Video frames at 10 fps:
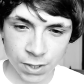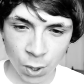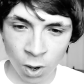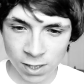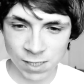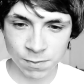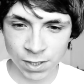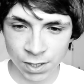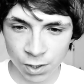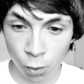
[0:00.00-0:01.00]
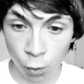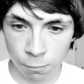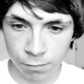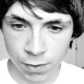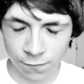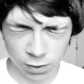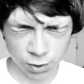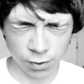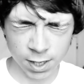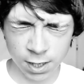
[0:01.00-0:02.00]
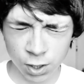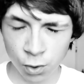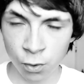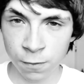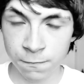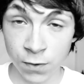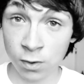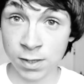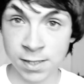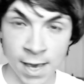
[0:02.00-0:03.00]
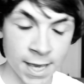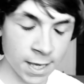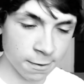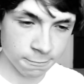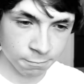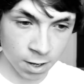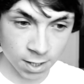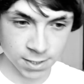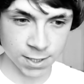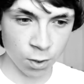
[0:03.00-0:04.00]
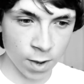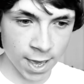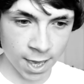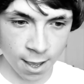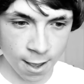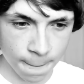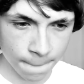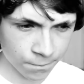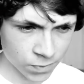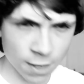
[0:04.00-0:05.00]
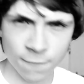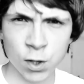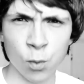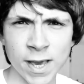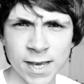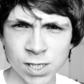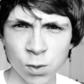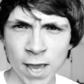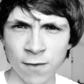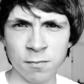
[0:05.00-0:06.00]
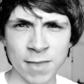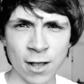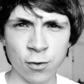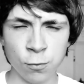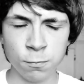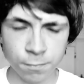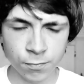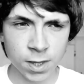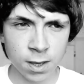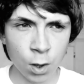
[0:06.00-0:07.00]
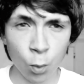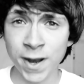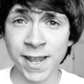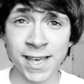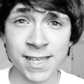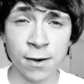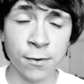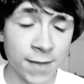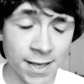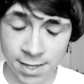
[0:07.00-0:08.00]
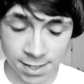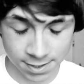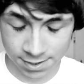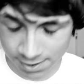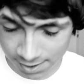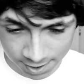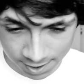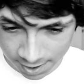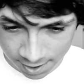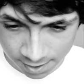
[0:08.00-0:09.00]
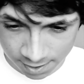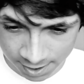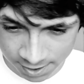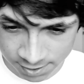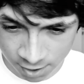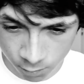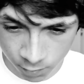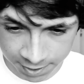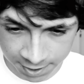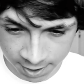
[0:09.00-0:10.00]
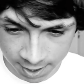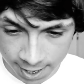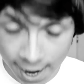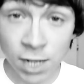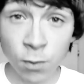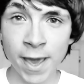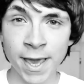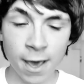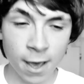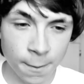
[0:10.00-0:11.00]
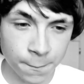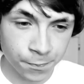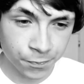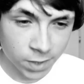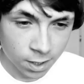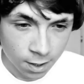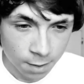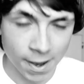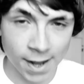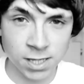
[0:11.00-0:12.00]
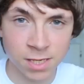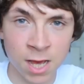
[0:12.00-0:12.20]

your husband your fiance passing away a few weeks away from the actual wedding itself. That's just heartbreaking. Anyway, back to